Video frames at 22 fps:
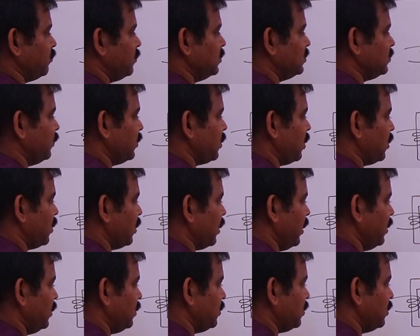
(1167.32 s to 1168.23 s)
this we can
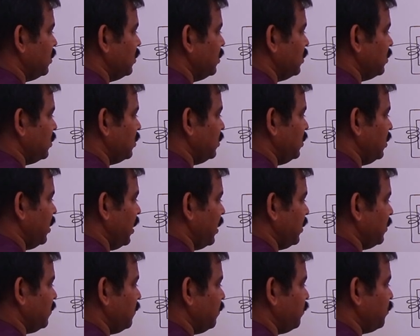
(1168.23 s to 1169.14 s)
write
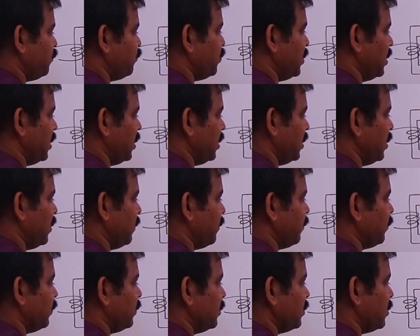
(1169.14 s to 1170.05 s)

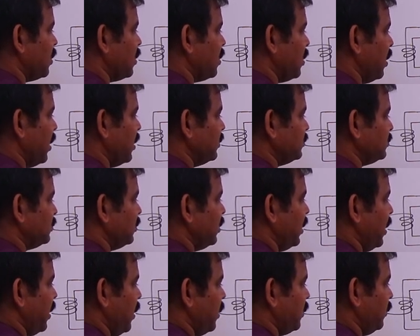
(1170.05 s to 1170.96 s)
NP less
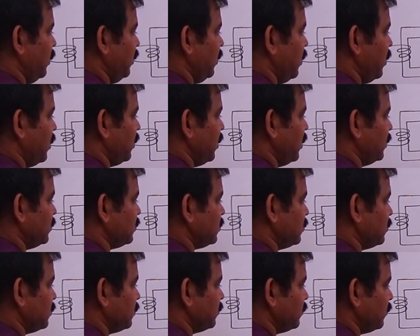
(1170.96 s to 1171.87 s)
than NS.